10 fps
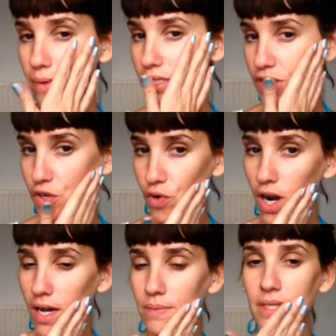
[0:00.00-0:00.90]

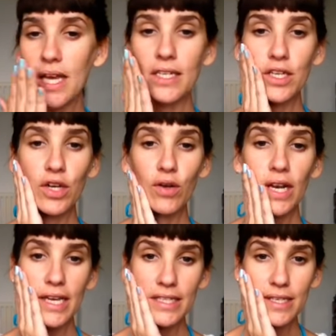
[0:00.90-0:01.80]
scrubs and
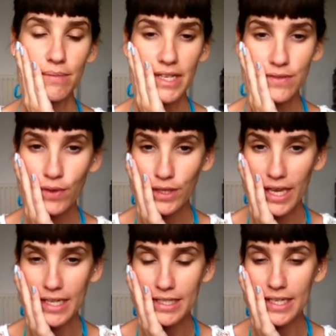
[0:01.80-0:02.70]
like some
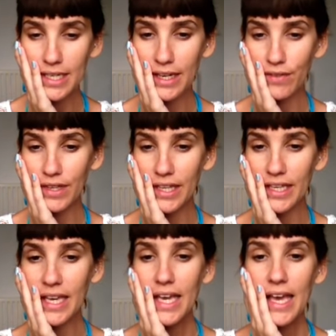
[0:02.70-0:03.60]
exfoliating and
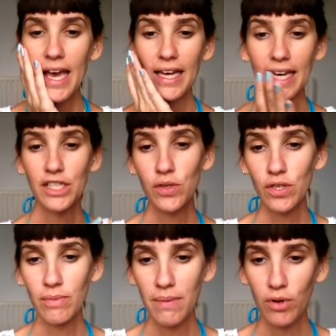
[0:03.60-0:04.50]
everything, and I do it
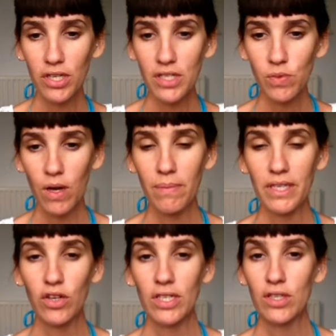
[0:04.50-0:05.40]
on my body as well, but
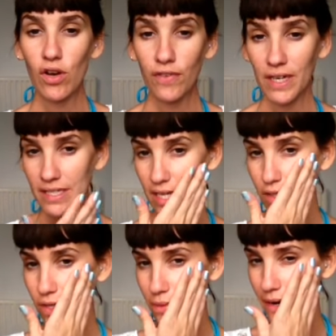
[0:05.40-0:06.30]
not as often as I
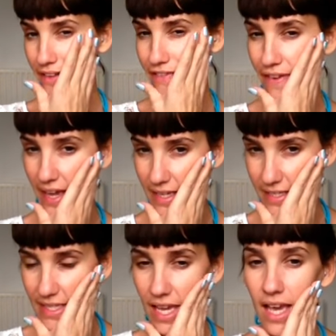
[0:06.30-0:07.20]
do it on my face.